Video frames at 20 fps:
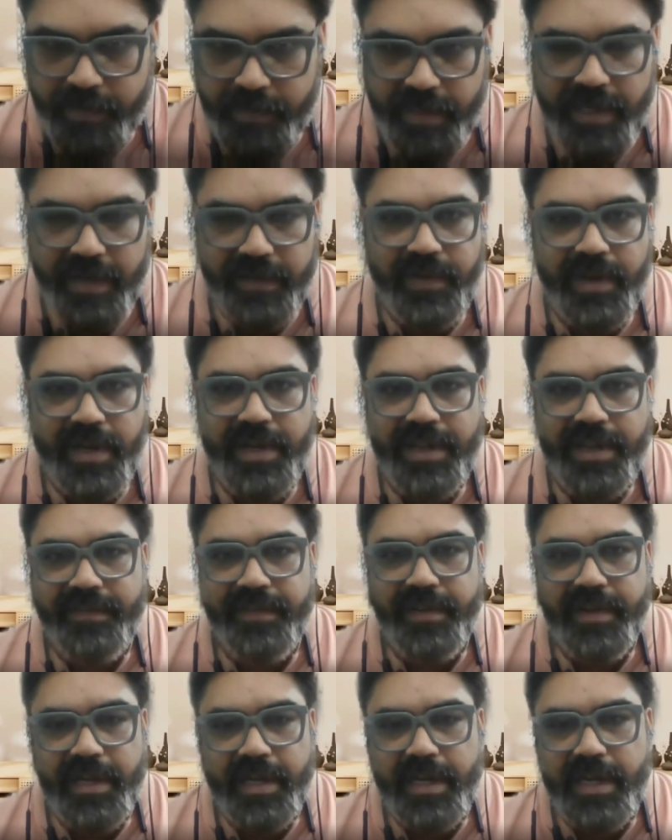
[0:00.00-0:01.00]
it will
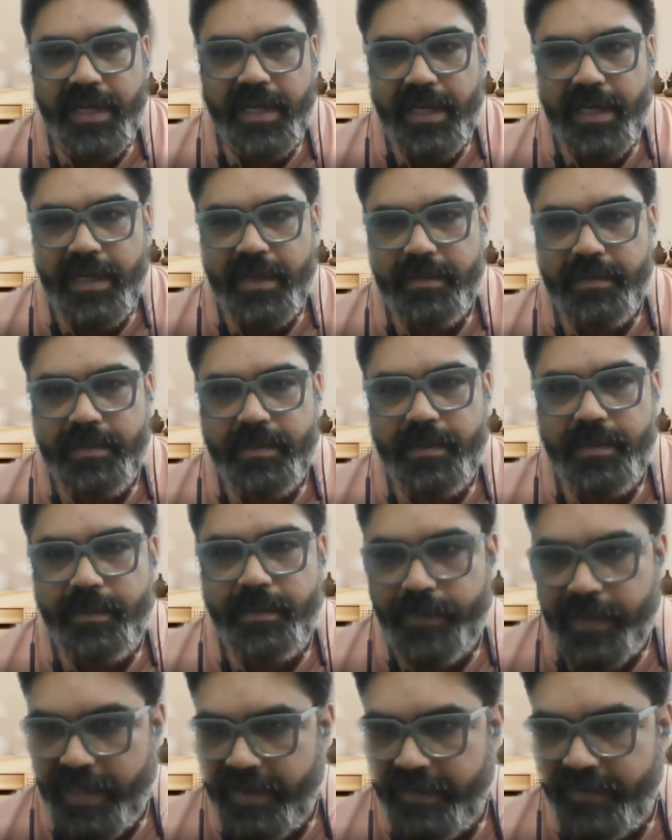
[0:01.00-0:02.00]
definitely
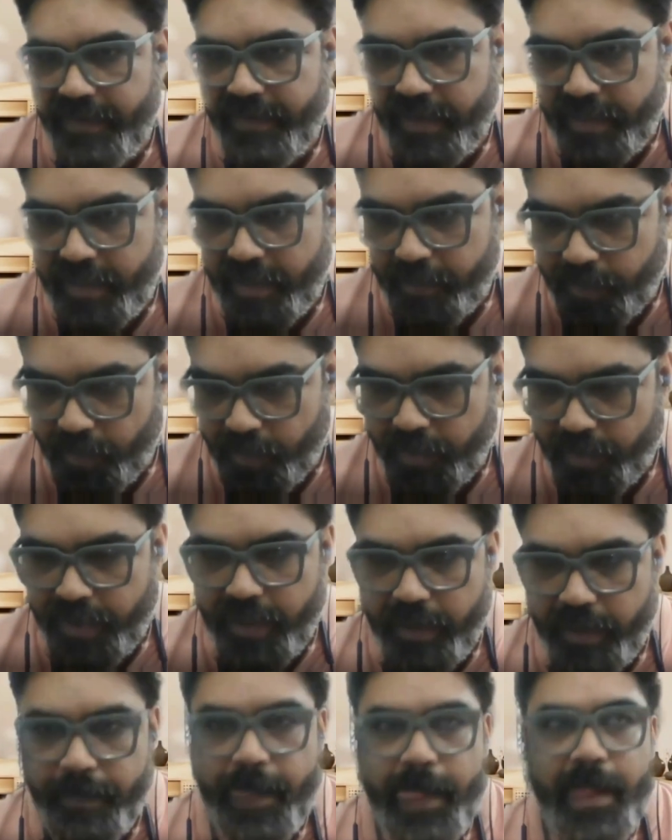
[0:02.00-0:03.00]
benefit the
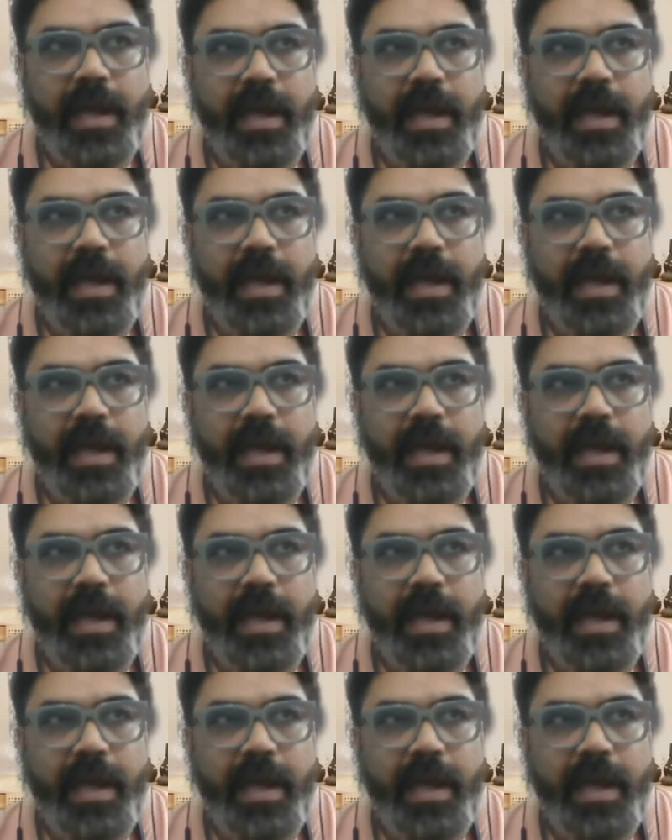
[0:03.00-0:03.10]
program.